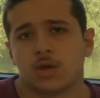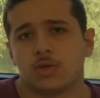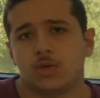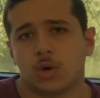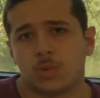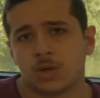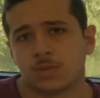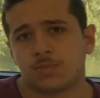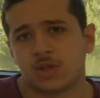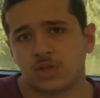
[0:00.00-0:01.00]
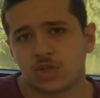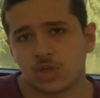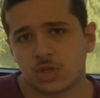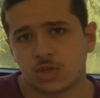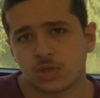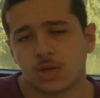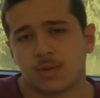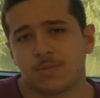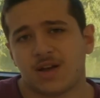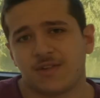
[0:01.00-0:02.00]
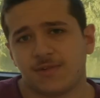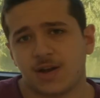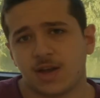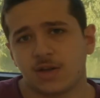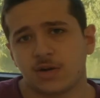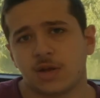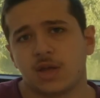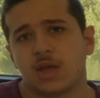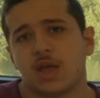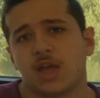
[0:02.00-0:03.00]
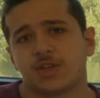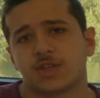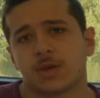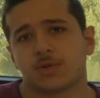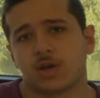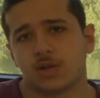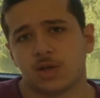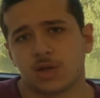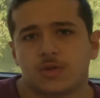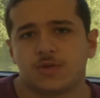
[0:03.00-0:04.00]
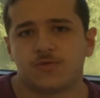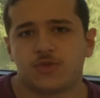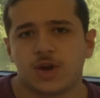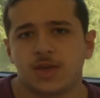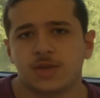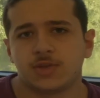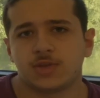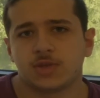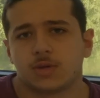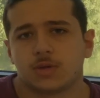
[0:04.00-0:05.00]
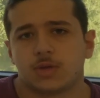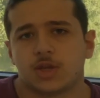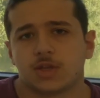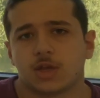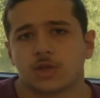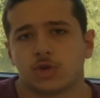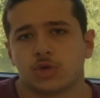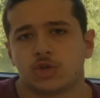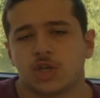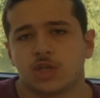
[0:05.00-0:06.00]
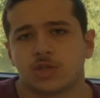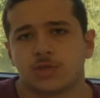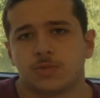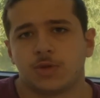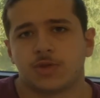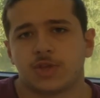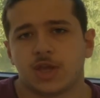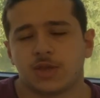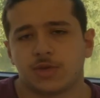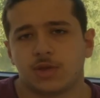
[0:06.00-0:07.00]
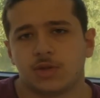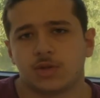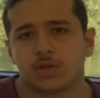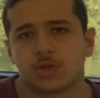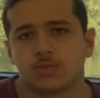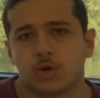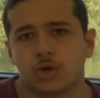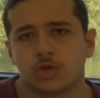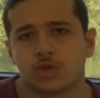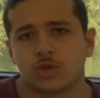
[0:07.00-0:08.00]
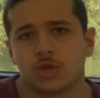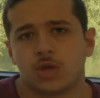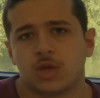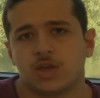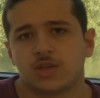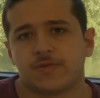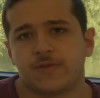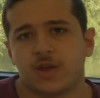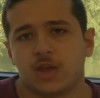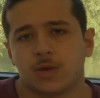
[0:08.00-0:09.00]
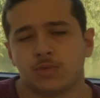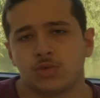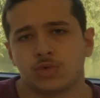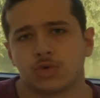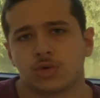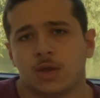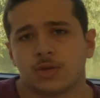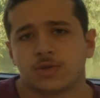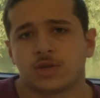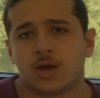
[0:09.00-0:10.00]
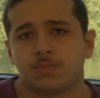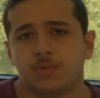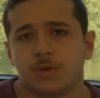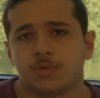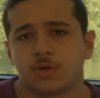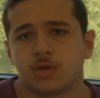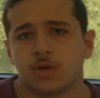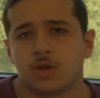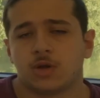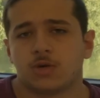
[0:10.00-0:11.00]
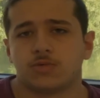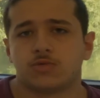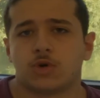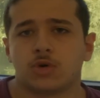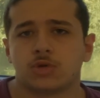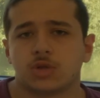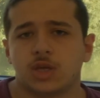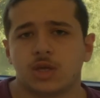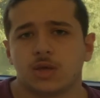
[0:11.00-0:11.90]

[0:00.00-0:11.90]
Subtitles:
no one punishes by fire except Allah. The phrase that associates with death in this verse is fayamud. Some people wrongly